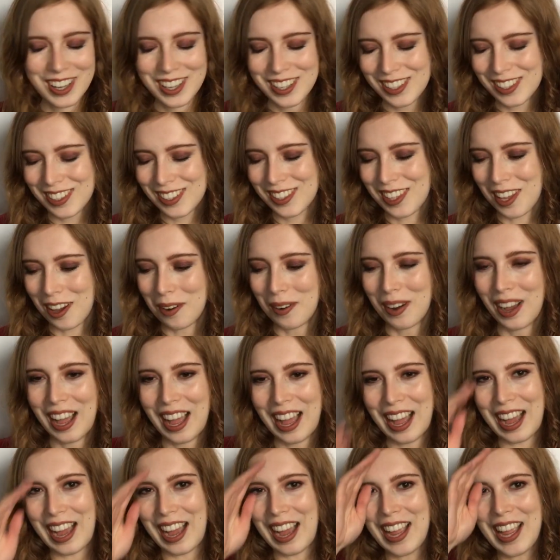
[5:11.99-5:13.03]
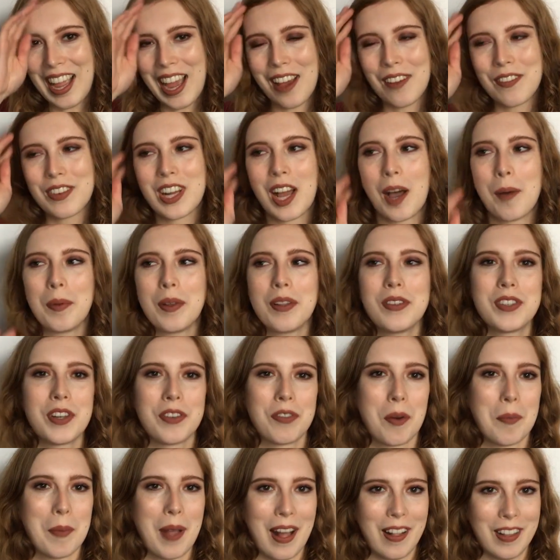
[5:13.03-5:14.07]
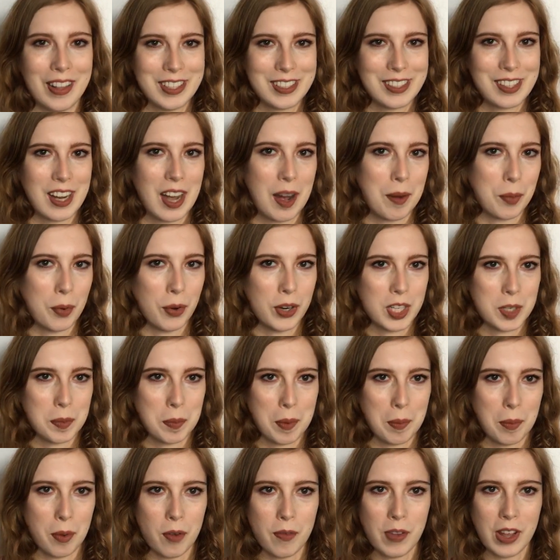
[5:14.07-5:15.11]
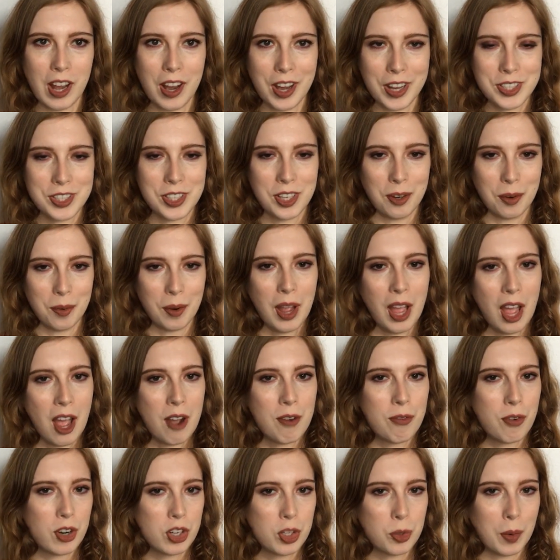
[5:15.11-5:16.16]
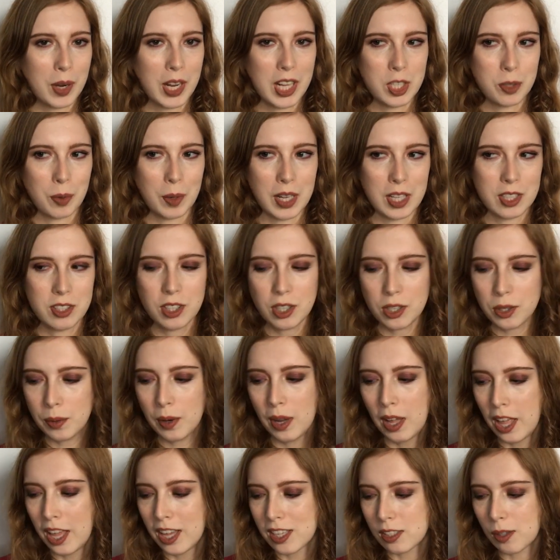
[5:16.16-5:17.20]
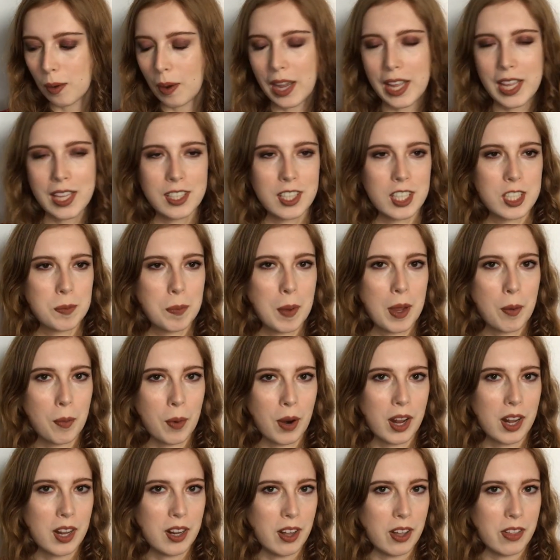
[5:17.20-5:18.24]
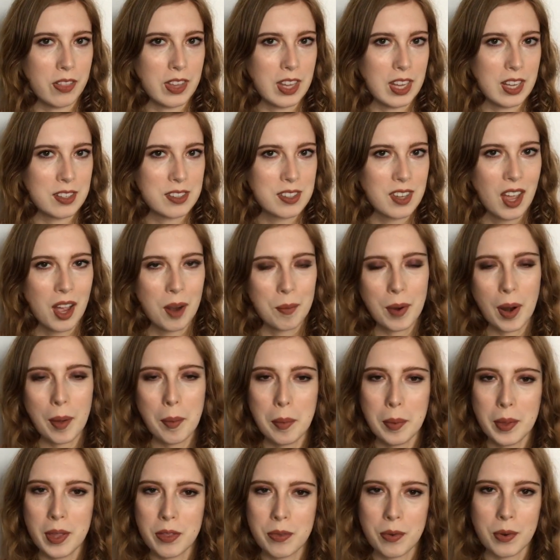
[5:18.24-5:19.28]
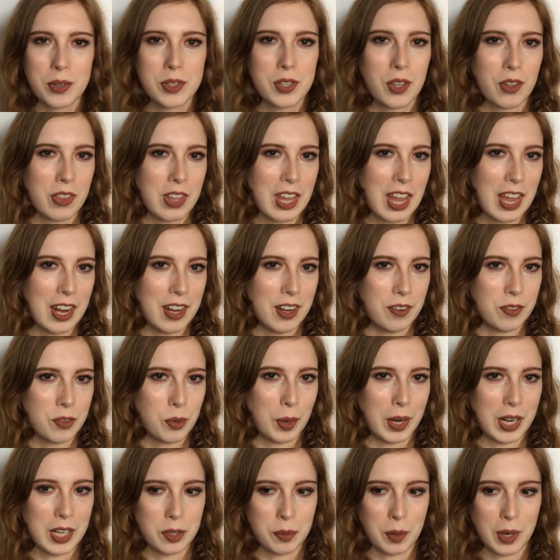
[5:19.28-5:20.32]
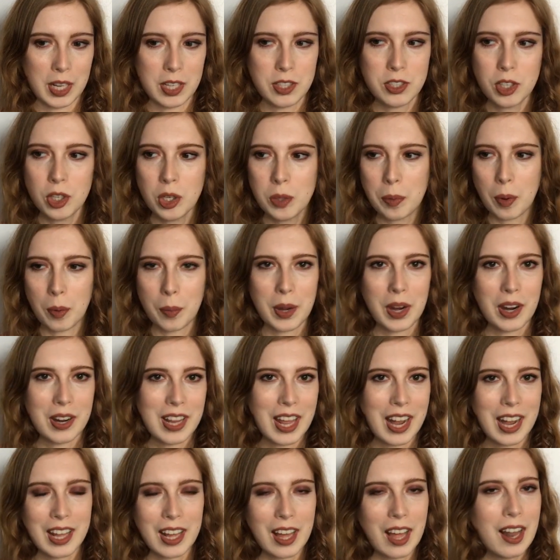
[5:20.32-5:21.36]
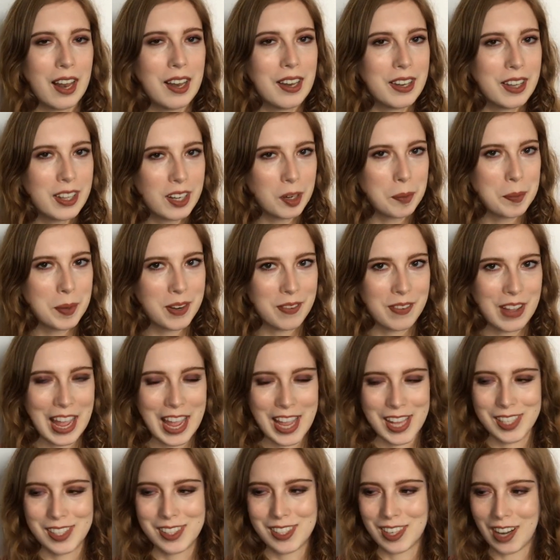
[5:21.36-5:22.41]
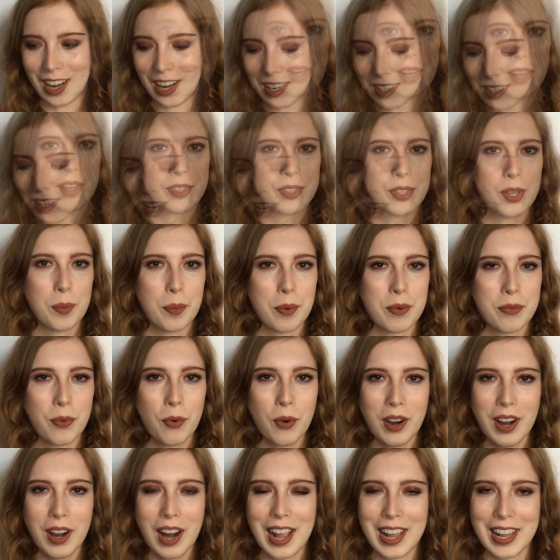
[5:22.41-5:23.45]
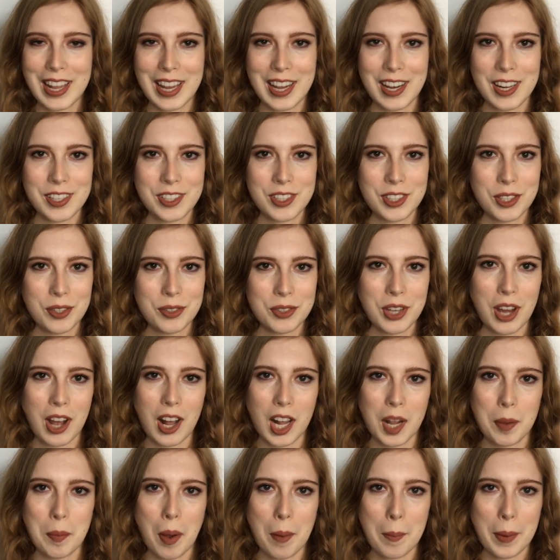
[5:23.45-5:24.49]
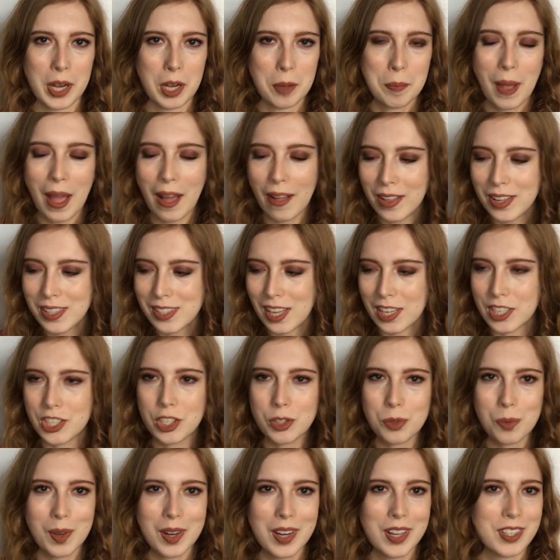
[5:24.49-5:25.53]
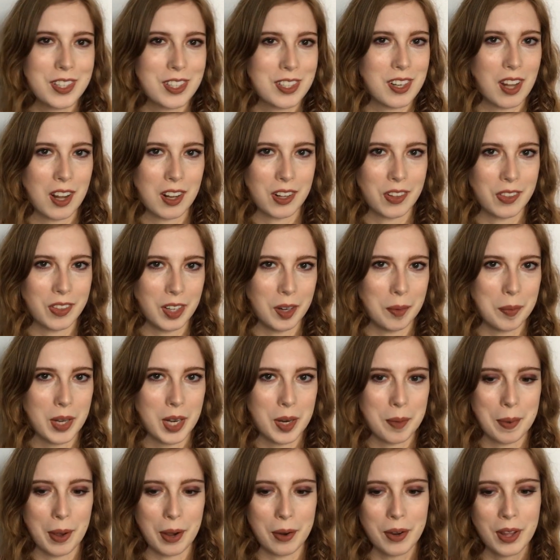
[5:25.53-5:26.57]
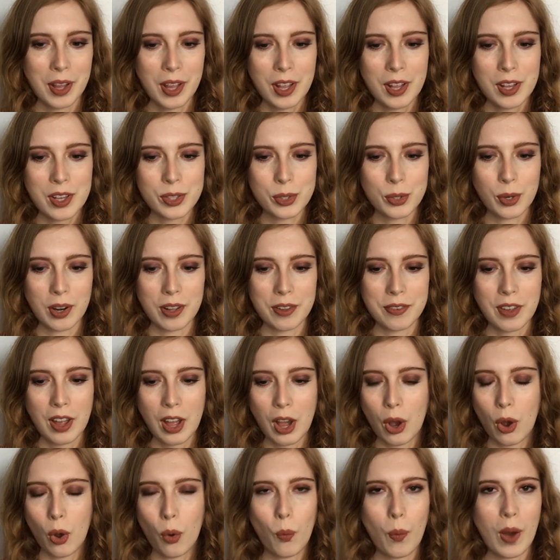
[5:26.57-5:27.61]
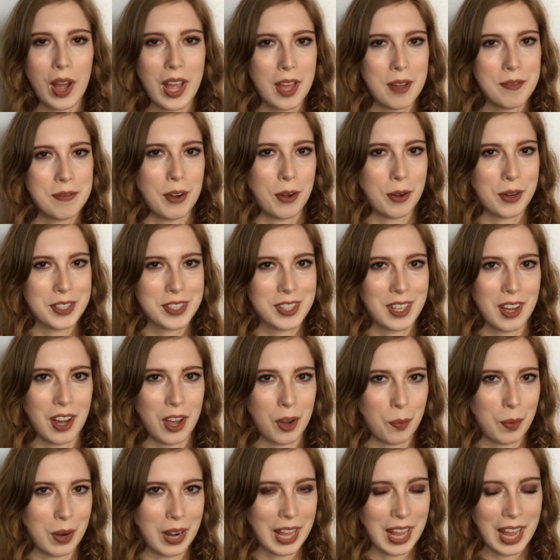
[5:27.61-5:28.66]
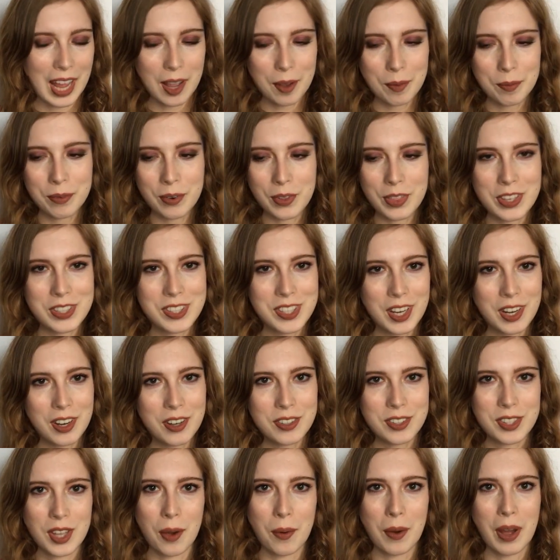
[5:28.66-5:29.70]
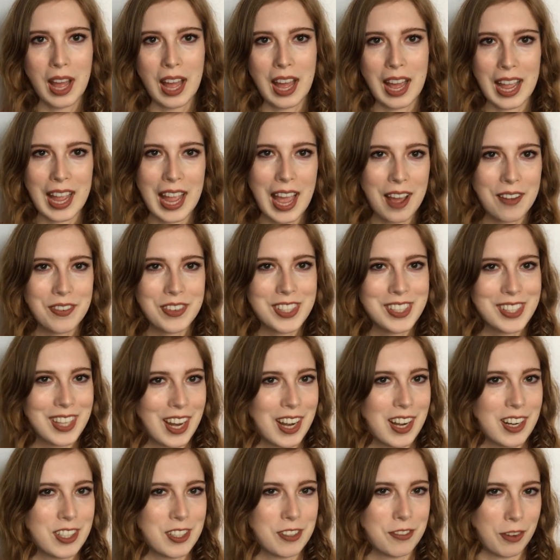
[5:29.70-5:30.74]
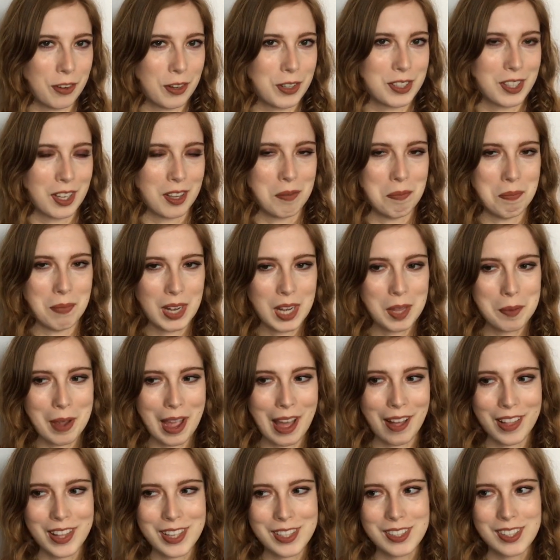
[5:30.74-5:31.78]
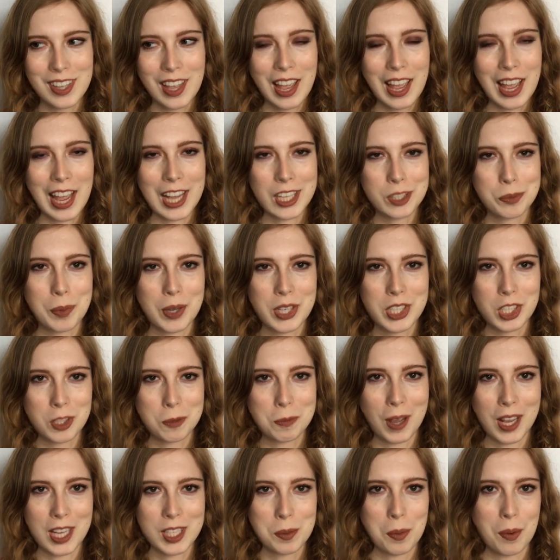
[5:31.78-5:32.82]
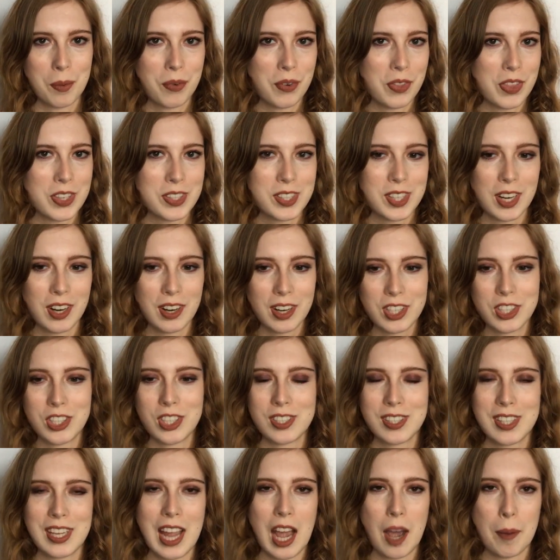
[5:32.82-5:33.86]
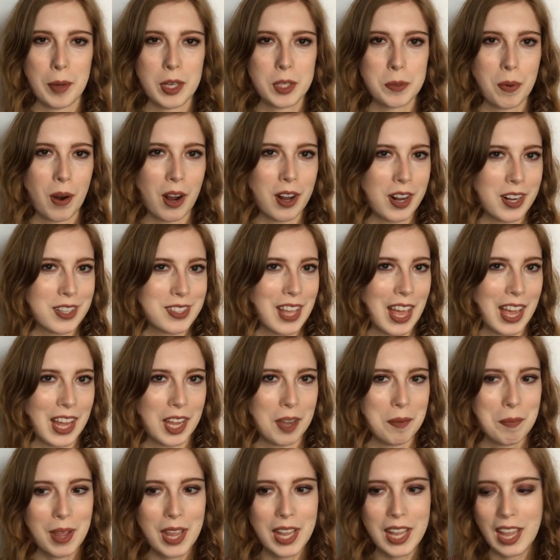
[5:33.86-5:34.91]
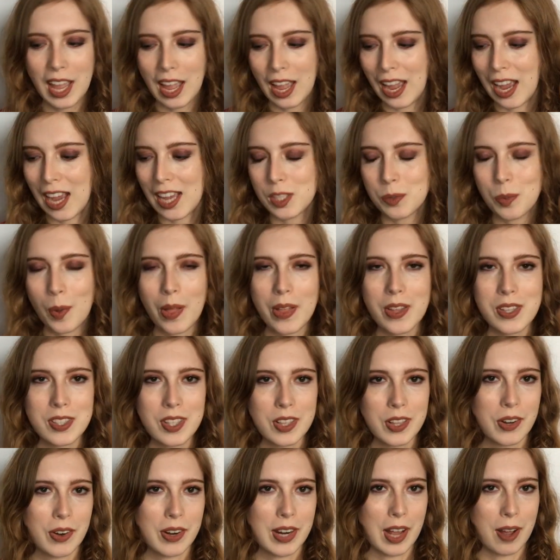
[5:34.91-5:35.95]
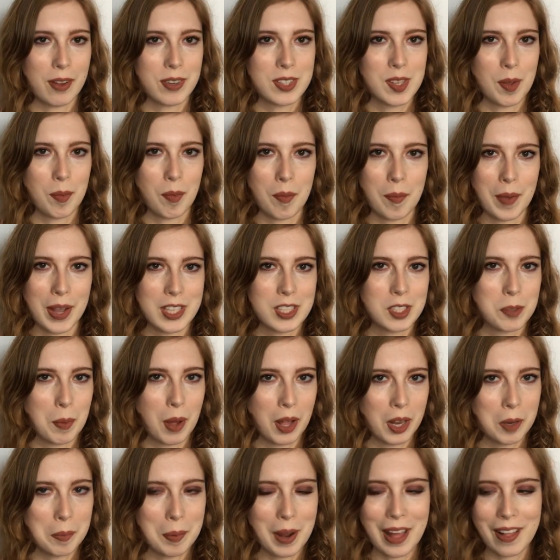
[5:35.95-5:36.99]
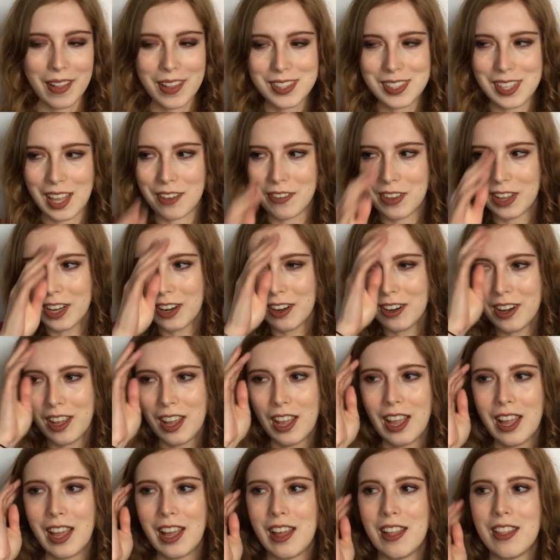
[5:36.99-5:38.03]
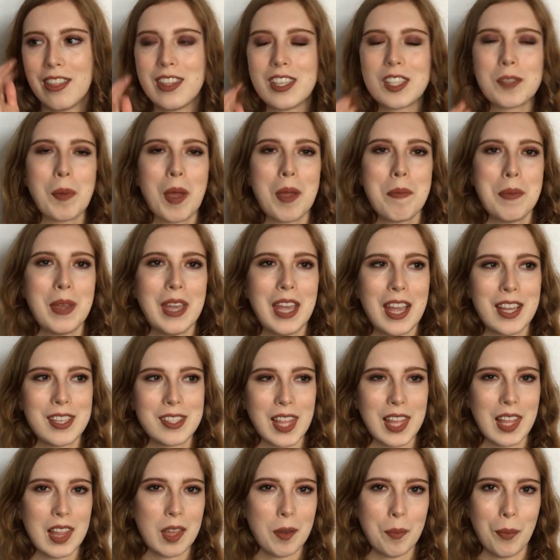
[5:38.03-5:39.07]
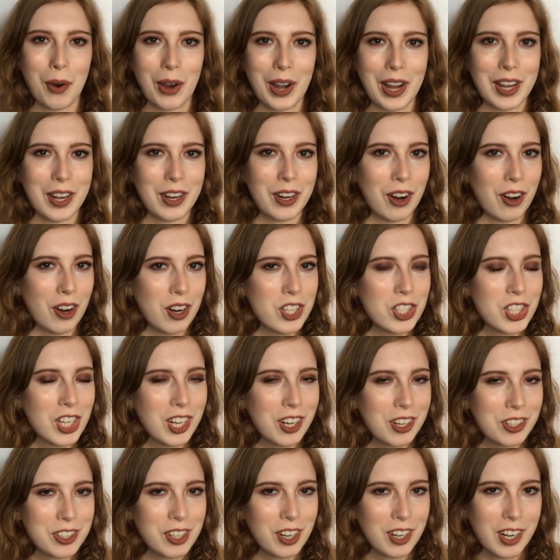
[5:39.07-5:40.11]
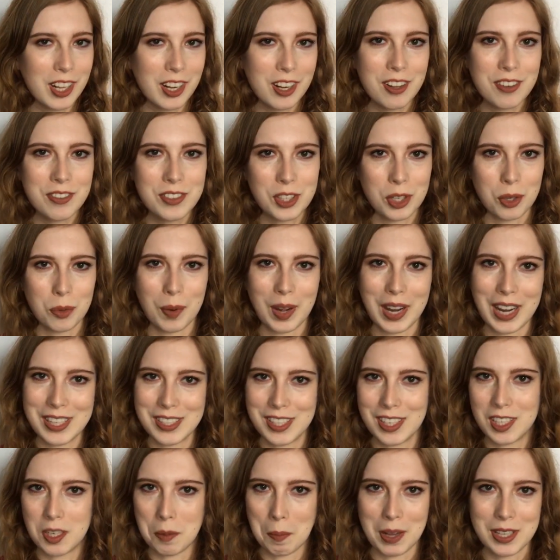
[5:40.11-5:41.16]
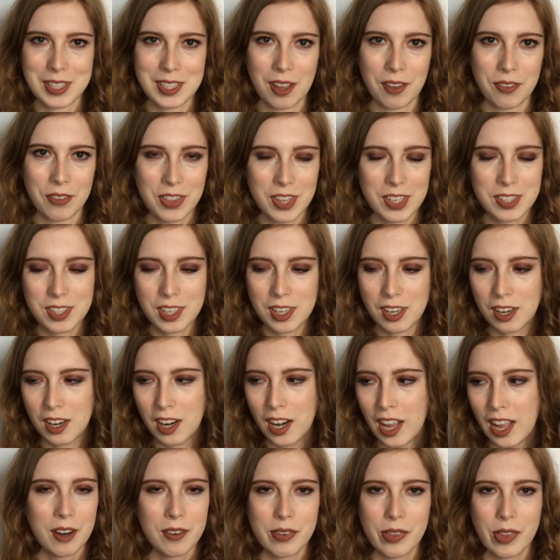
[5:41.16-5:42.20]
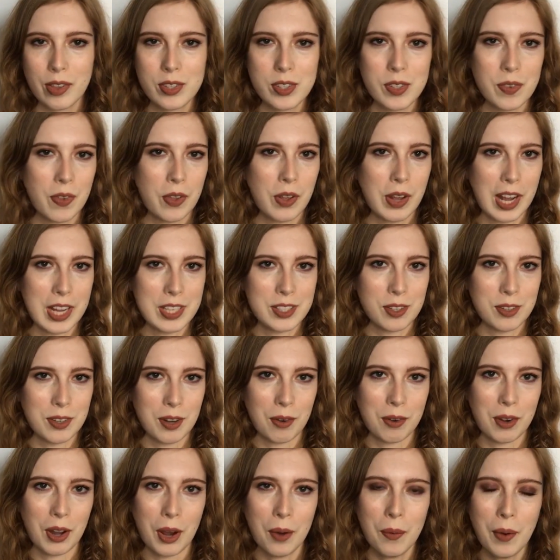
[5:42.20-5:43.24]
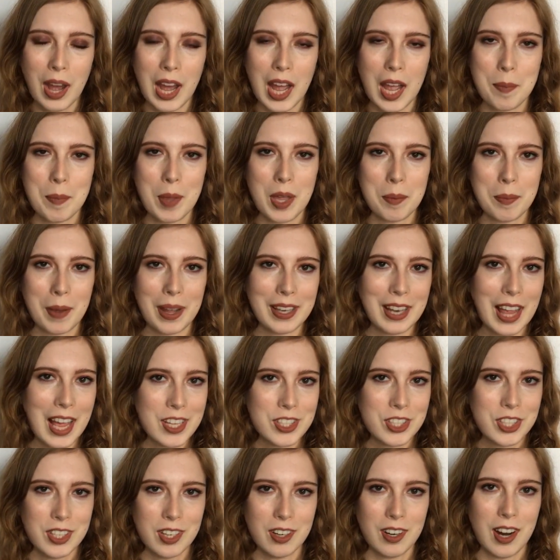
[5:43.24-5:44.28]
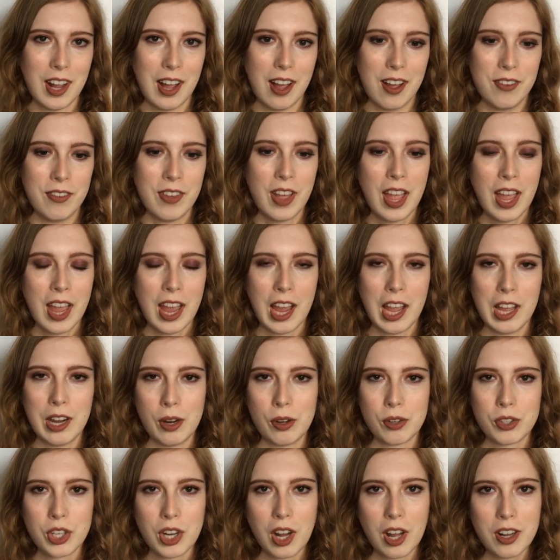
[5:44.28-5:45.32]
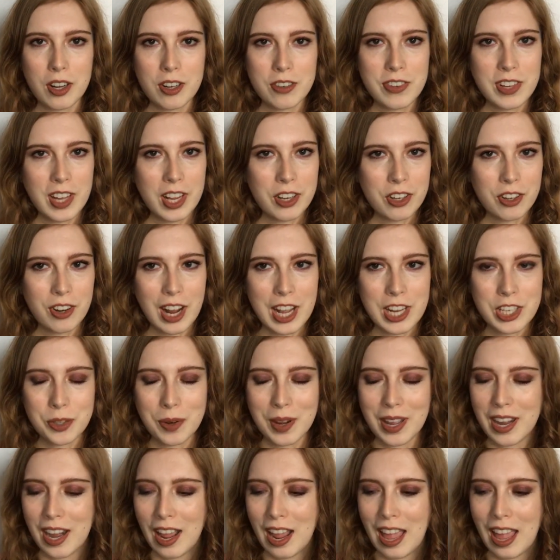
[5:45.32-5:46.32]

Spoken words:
So I have a couple of different palettes that I'm going to be moving on to for 2022. So I anticipate working on these probably through till the end of 2022, but we are getting a little bit of a head start. So before I get into talking about my new palettes, I just wanted to talk a little bit about sort of why I'm focusing on what I am for this year. So I have decided to focus on mini palettes as much as possible for this year and just see how much progress I can make, as well as clearing out some of my smaller palettes. I figured this might be a slightly more encouraging alternative to what I did to myself this year. For those of you guys who don't know, I'm in my last year of an oceanography undergraduate,